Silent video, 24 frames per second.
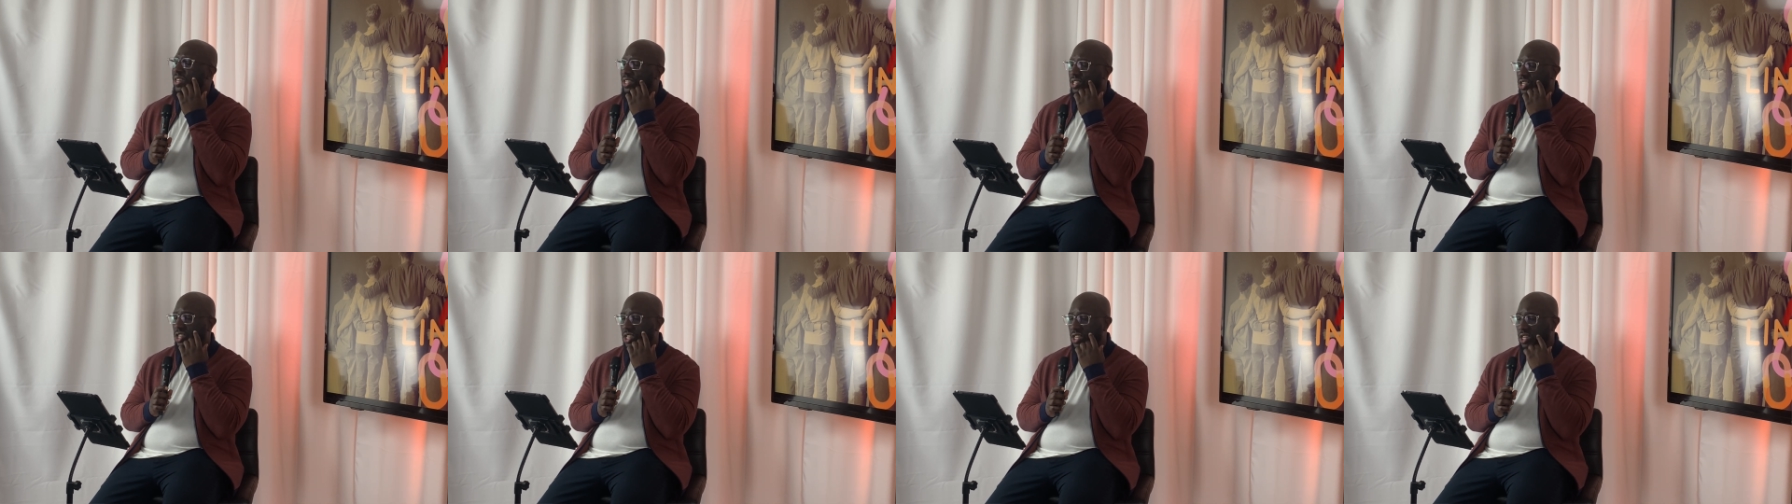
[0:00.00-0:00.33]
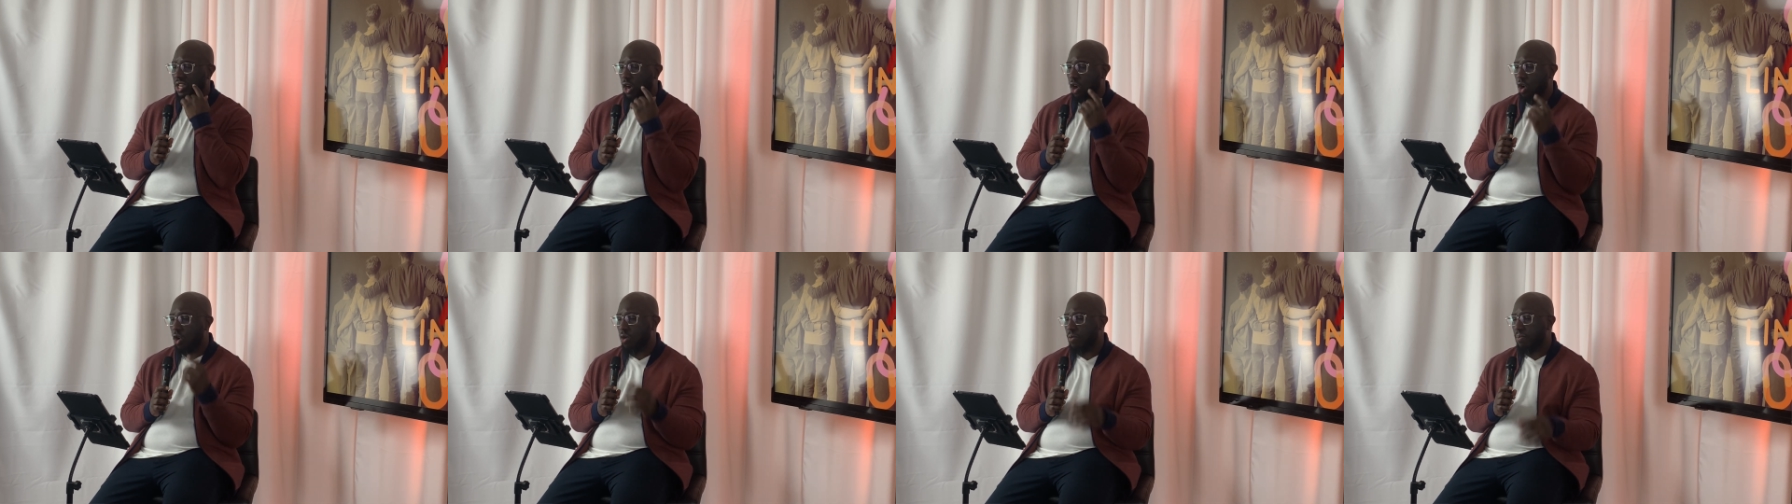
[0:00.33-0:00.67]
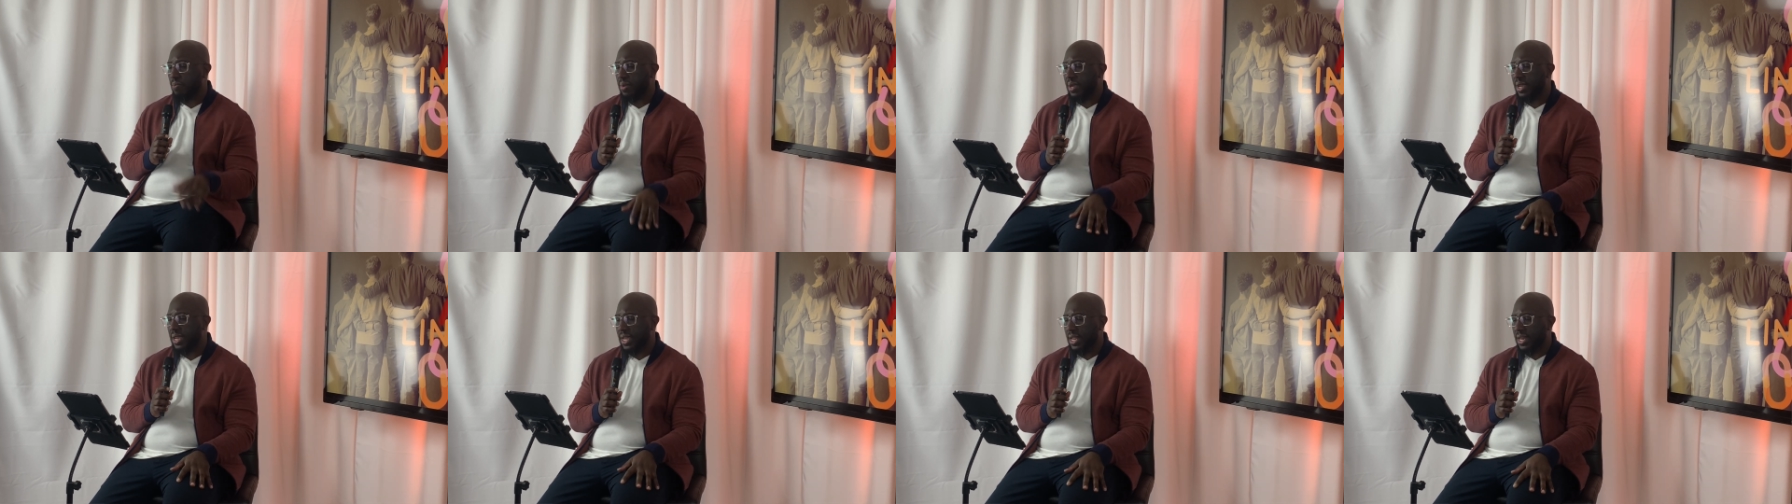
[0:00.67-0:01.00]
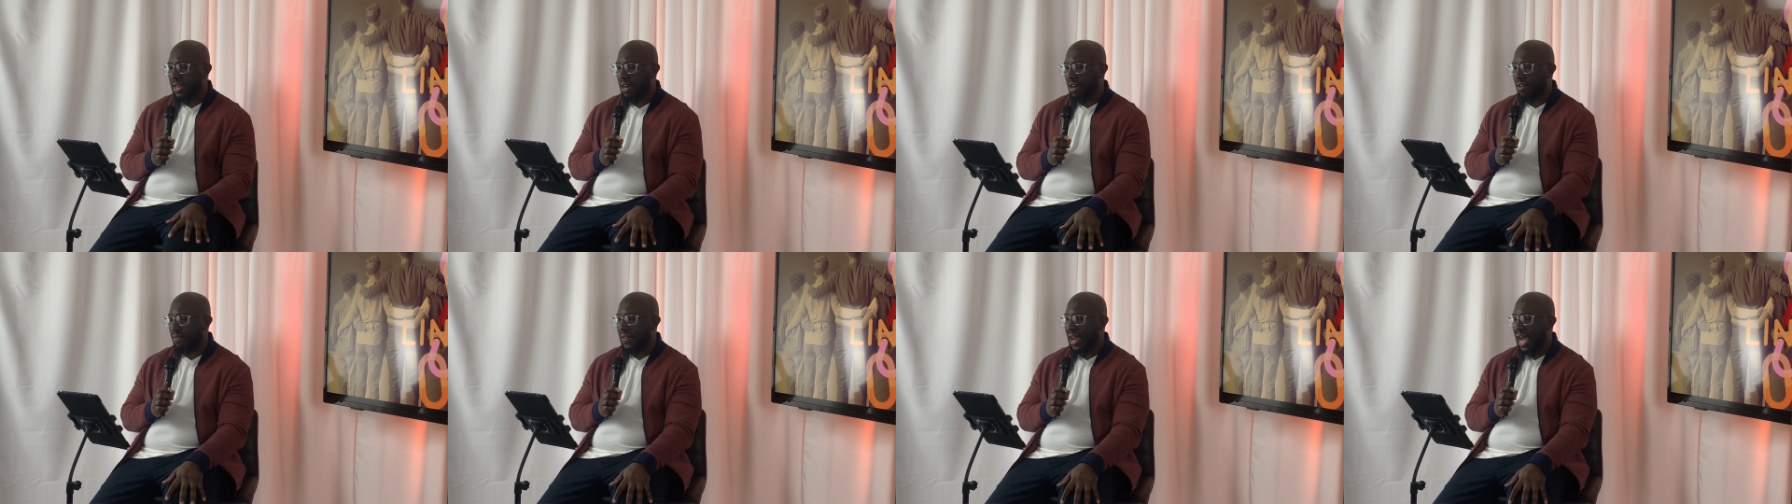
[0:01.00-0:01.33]

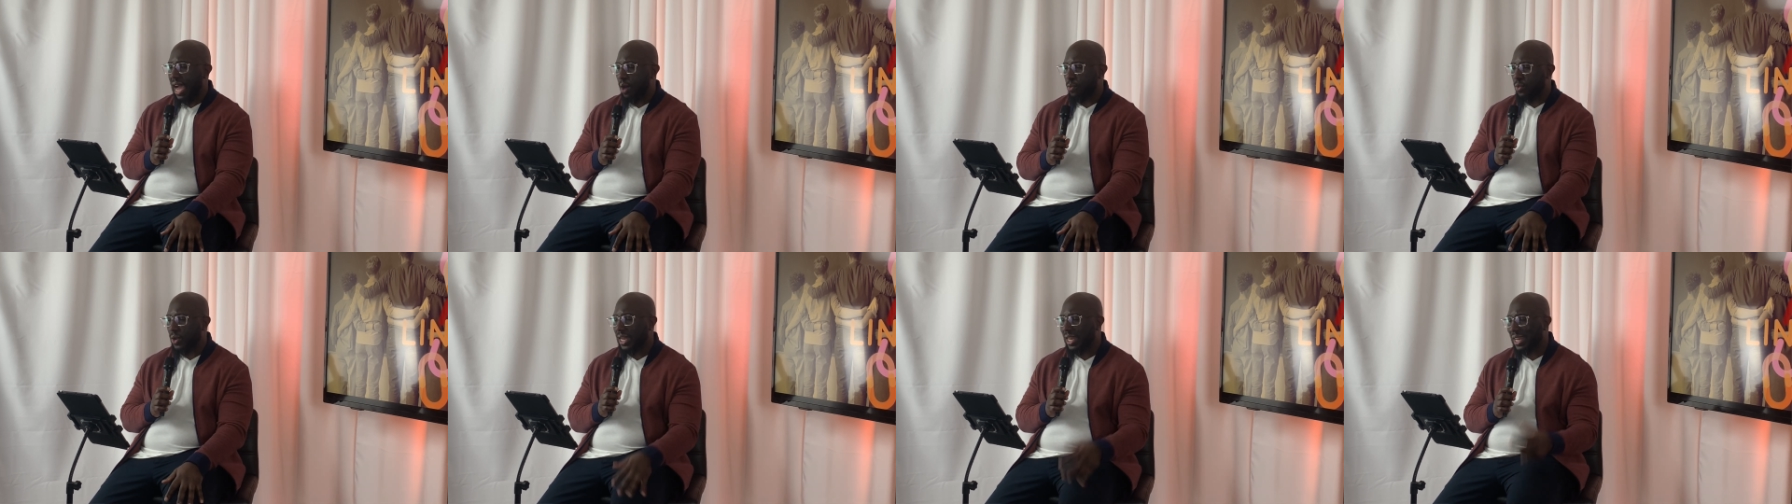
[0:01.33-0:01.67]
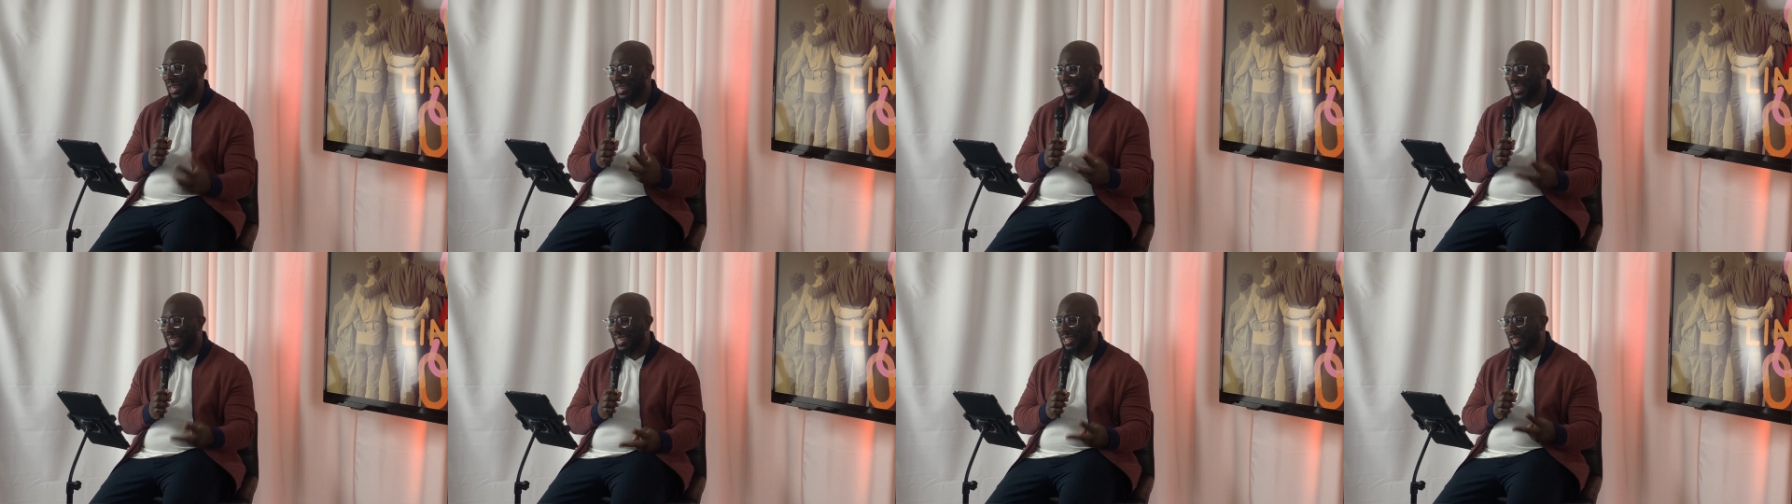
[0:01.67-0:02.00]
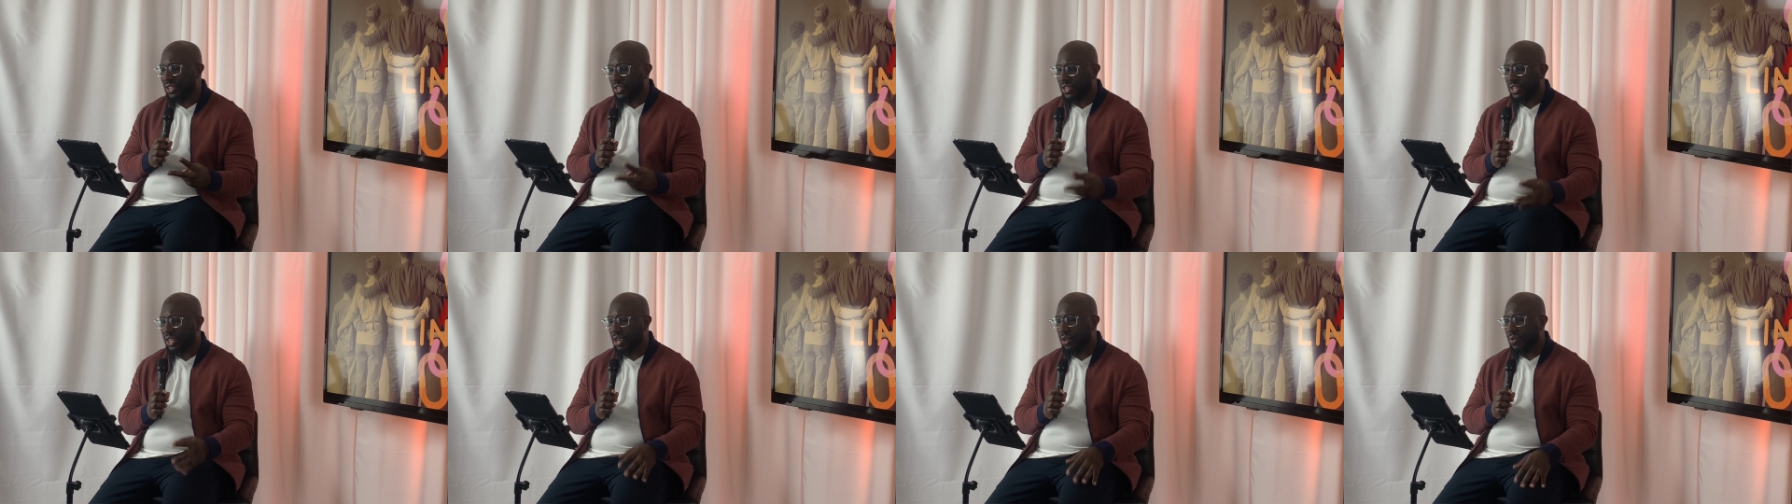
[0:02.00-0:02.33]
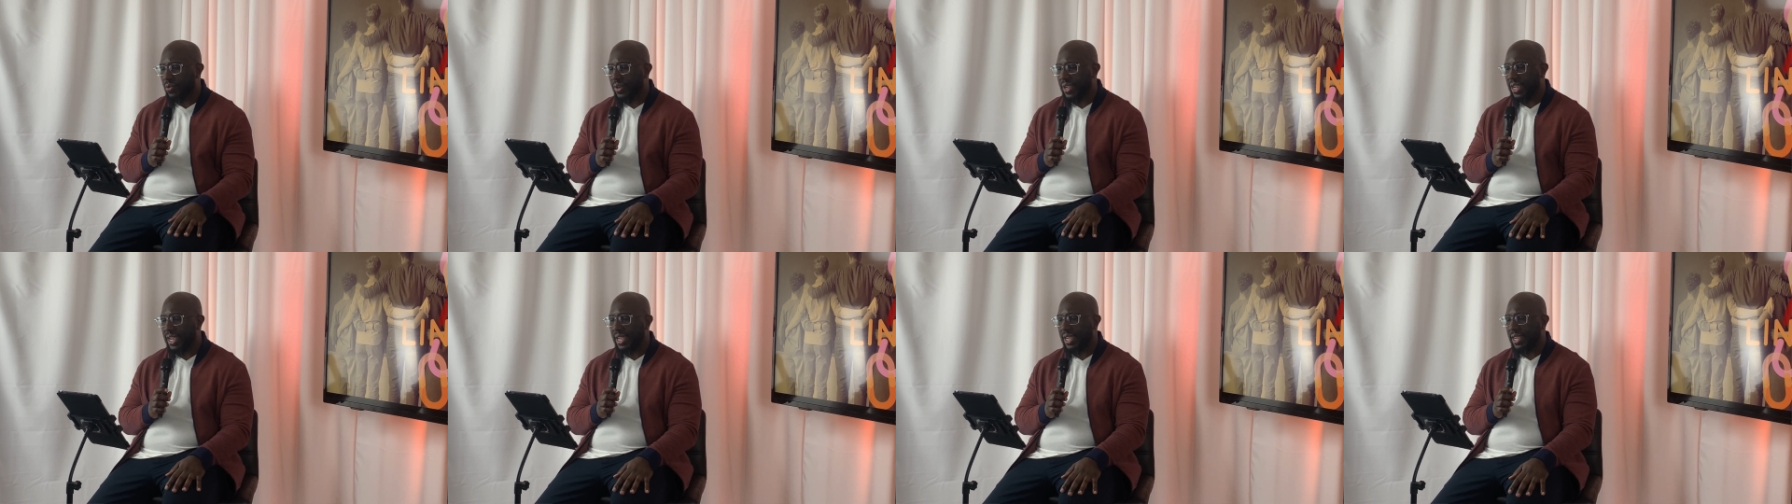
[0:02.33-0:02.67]
installment of our Link
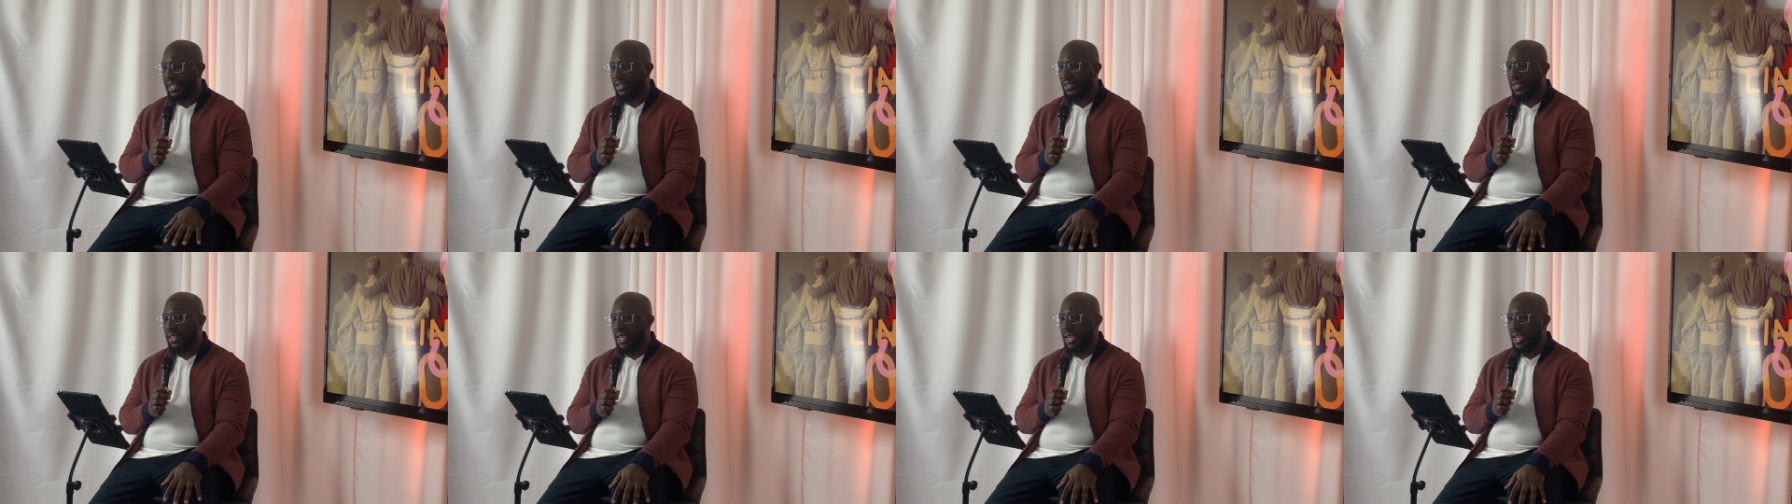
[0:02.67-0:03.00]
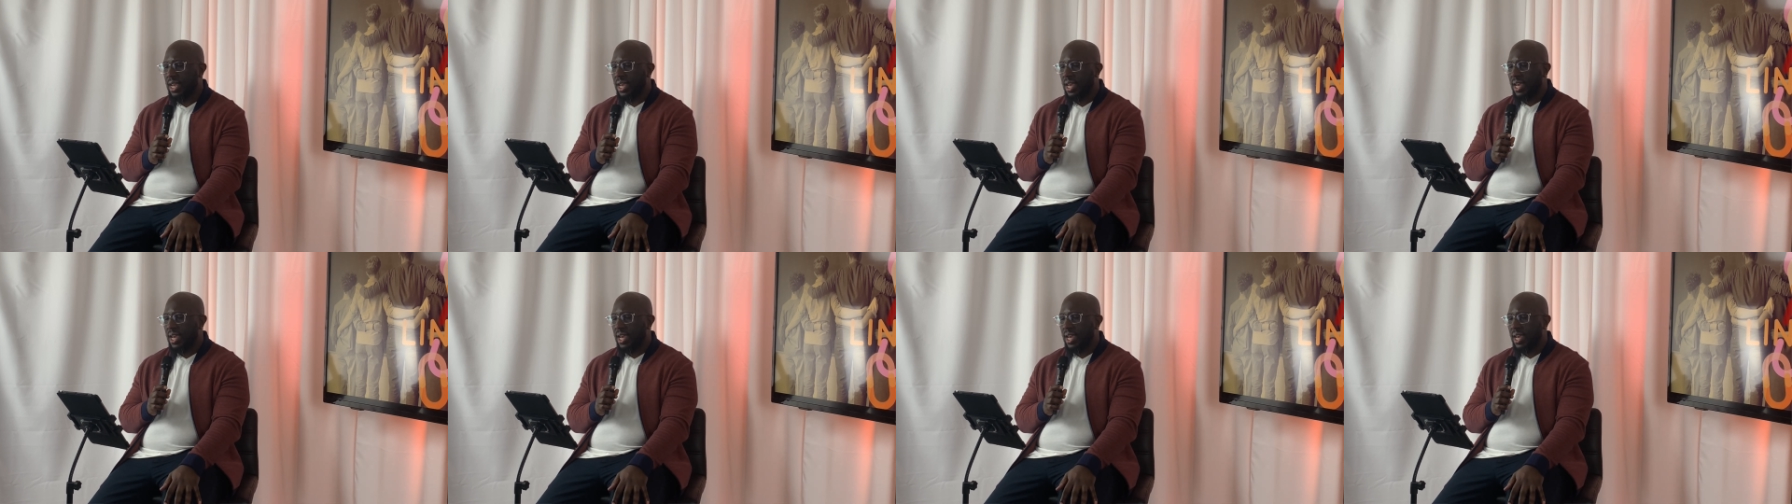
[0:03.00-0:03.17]
series